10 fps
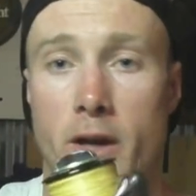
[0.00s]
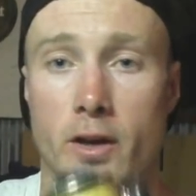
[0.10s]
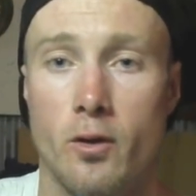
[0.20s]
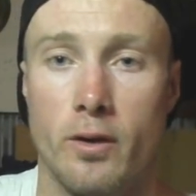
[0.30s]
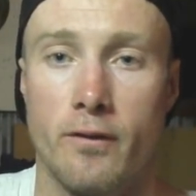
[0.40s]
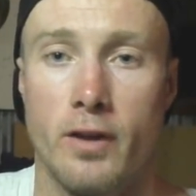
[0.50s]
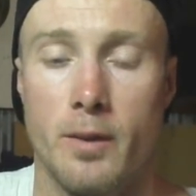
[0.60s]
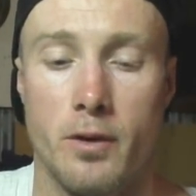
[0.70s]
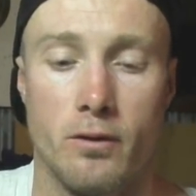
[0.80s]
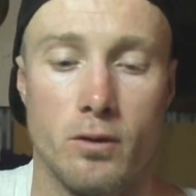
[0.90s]
been doing a
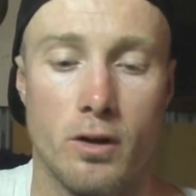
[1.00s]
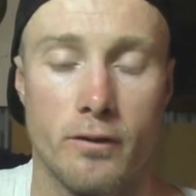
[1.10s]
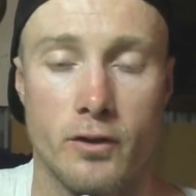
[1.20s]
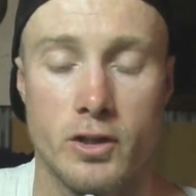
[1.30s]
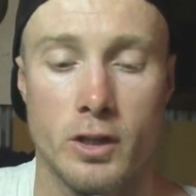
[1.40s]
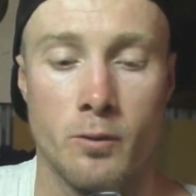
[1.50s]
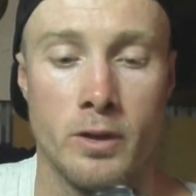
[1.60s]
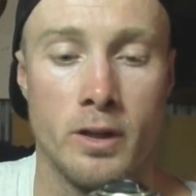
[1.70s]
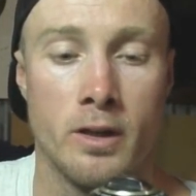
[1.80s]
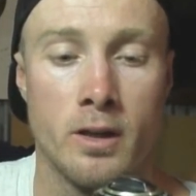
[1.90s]
fair bit of rock fishing
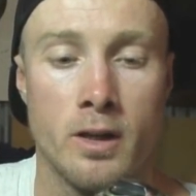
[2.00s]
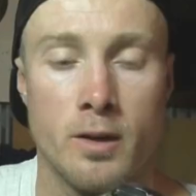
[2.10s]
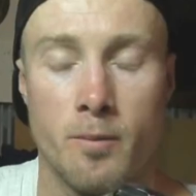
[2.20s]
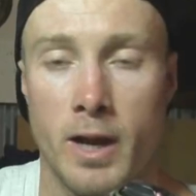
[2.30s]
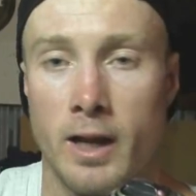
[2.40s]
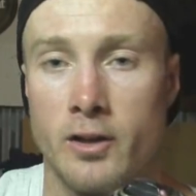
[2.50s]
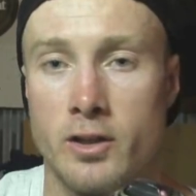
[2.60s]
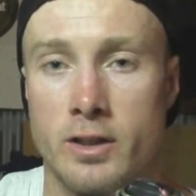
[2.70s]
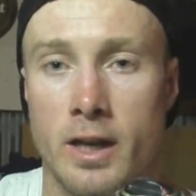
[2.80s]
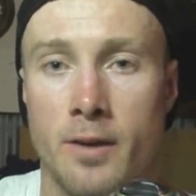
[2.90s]
with it, mainly
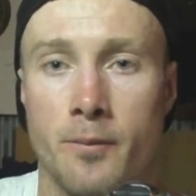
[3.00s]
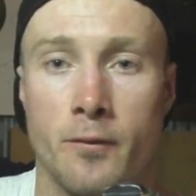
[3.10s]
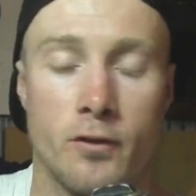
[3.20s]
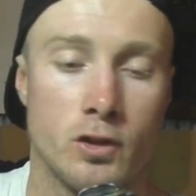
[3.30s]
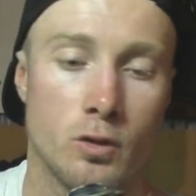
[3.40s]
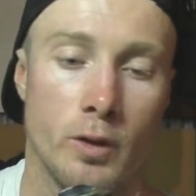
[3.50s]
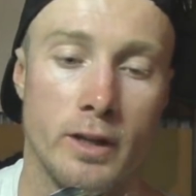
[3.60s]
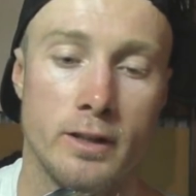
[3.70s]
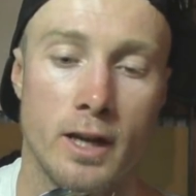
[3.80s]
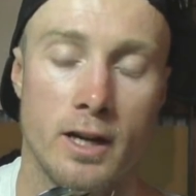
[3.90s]
just for
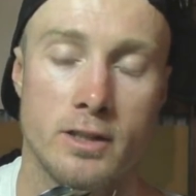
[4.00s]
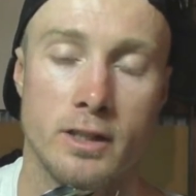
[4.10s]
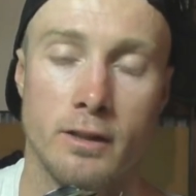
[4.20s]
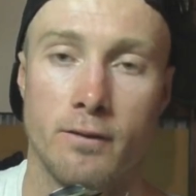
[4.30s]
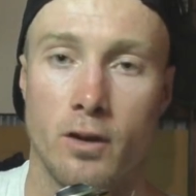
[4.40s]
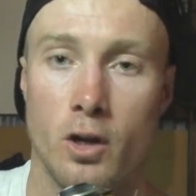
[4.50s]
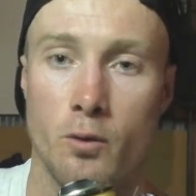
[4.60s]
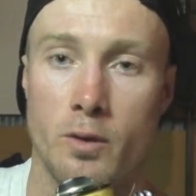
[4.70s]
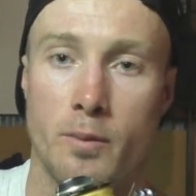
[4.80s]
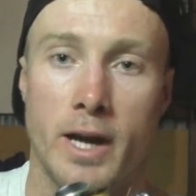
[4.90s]
squid, casting the
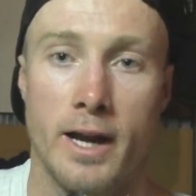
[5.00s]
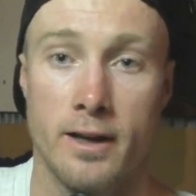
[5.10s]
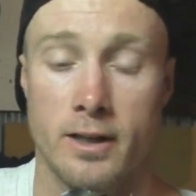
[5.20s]
float with a bait